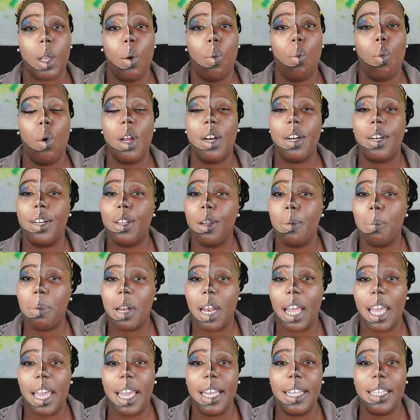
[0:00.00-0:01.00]
what are your
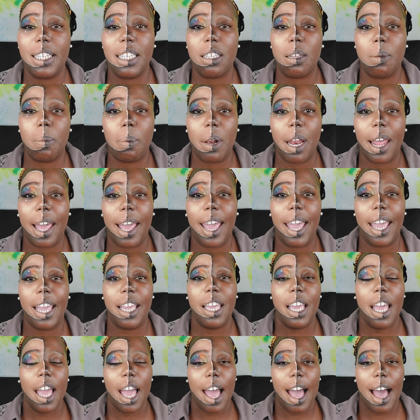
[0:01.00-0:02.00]
plans to
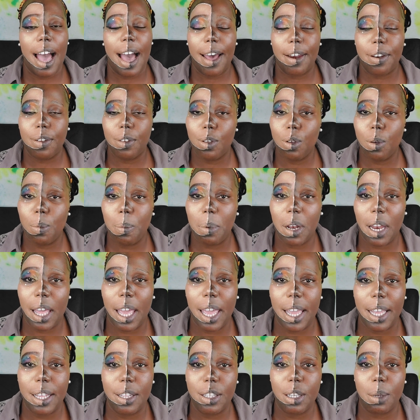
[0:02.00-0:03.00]
play? How do you
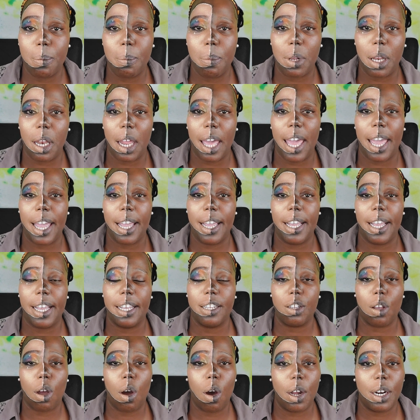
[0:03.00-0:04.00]
plan to play
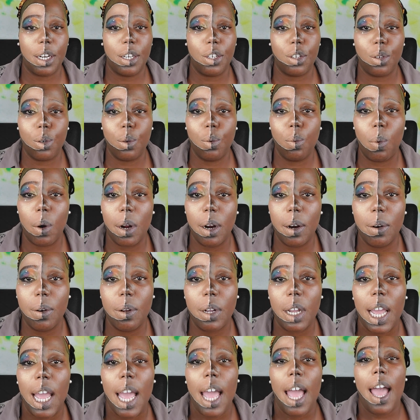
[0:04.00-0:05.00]
as hard as you
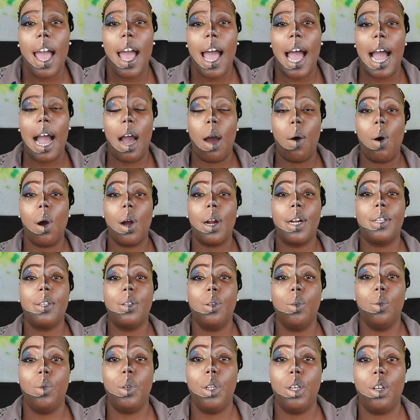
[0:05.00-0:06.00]
work? How are
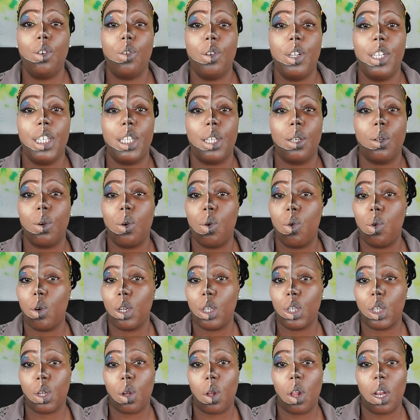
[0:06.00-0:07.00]
you decreasing
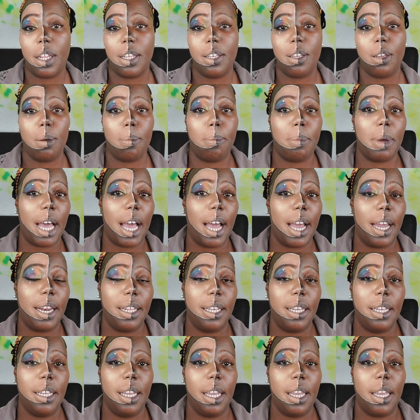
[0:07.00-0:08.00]
cortisol in your
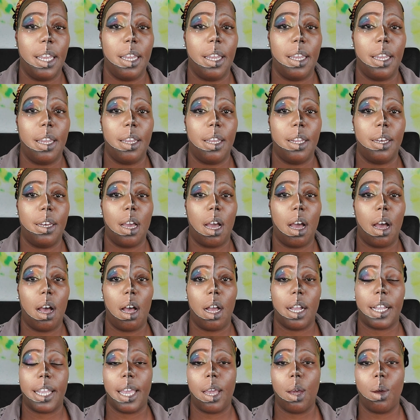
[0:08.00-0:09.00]
body
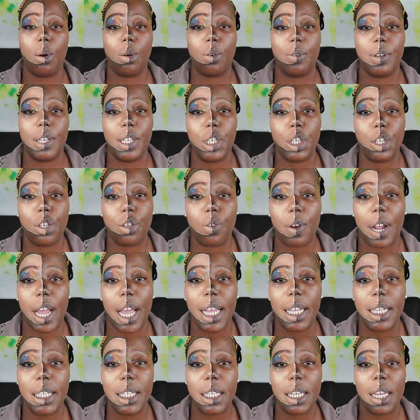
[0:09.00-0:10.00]
and countering
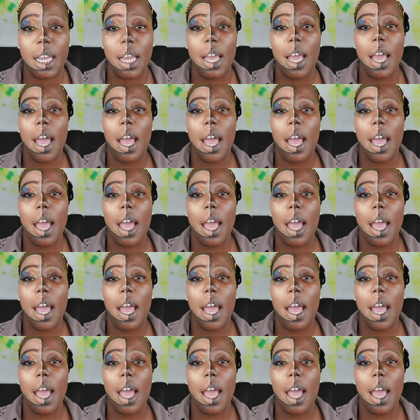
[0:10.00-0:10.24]
stress?